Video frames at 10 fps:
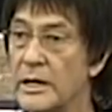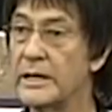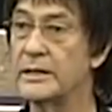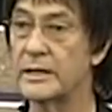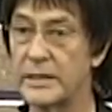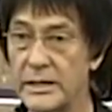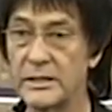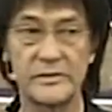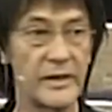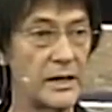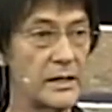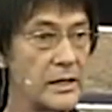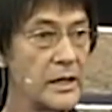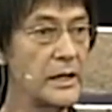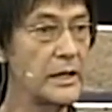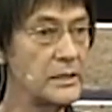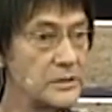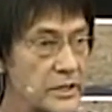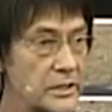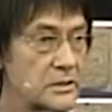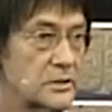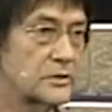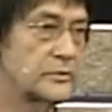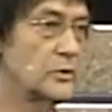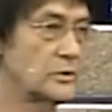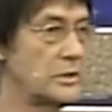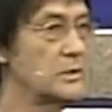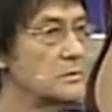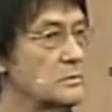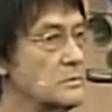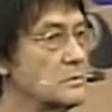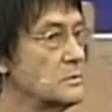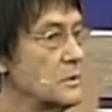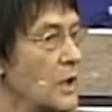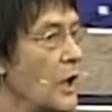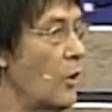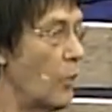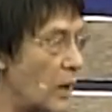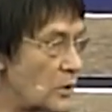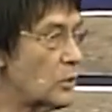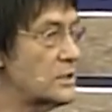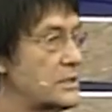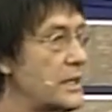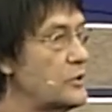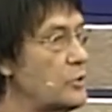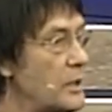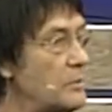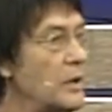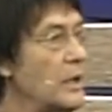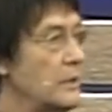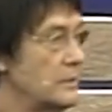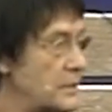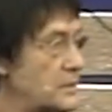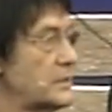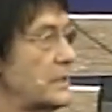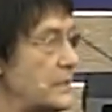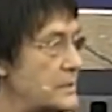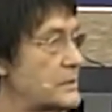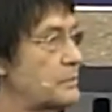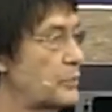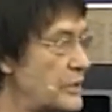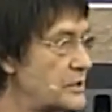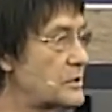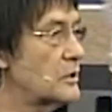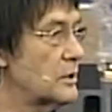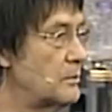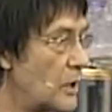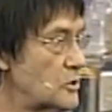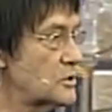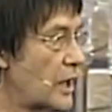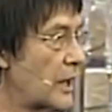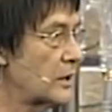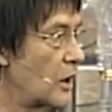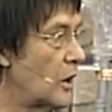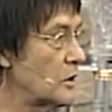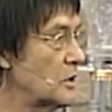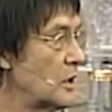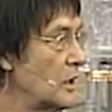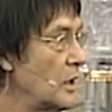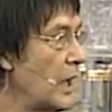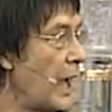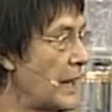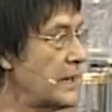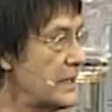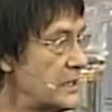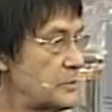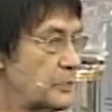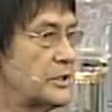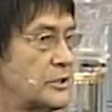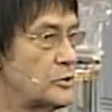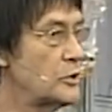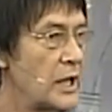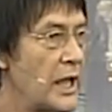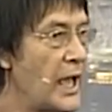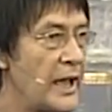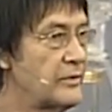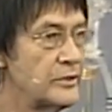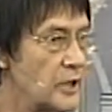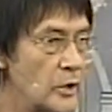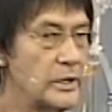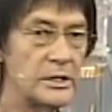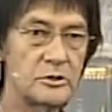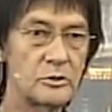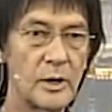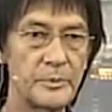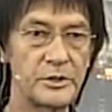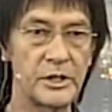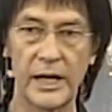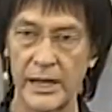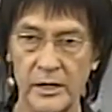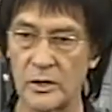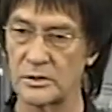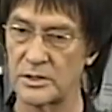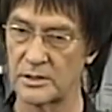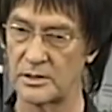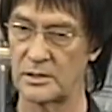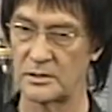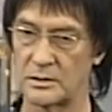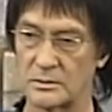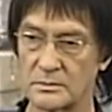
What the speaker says: In the King's Valley in Genesis 14. What was said to him? This is priest of the Most High God, and his priesthood have no interruption and no successor.